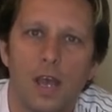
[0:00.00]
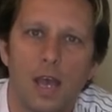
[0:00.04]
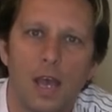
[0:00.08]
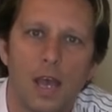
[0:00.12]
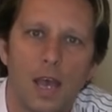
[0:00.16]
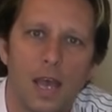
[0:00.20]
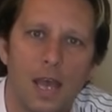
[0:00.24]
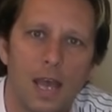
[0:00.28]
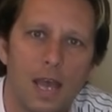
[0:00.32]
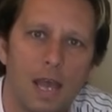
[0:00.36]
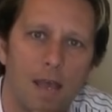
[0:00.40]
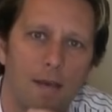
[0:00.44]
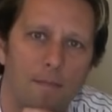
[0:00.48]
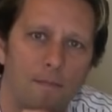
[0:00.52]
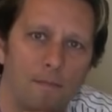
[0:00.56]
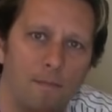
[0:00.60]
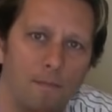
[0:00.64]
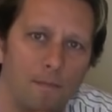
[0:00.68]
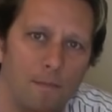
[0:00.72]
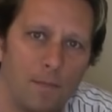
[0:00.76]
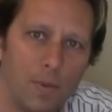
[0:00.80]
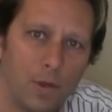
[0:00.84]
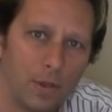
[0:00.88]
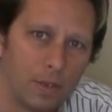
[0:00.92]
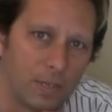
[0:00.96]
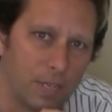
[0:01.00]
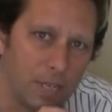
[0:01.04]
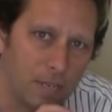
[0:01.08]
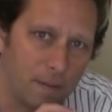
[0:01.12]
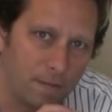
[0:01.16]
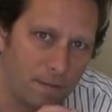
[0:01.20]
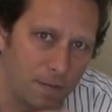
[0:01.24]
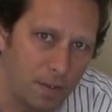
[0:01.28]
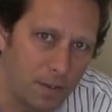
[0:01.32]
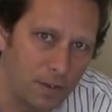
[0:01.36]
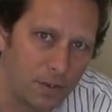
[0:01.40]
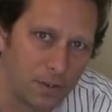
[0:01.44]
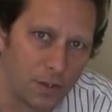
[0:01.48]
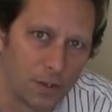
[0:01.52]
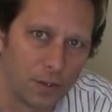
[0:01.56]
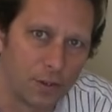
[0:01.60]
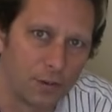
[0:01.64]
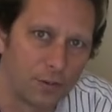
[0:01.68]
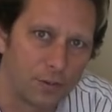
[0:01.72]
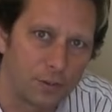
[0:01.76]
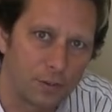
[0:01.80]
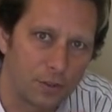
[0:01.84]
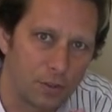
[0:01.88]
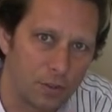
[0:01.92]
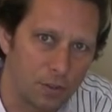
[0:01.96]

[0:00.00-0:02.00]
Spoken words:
but if you don't,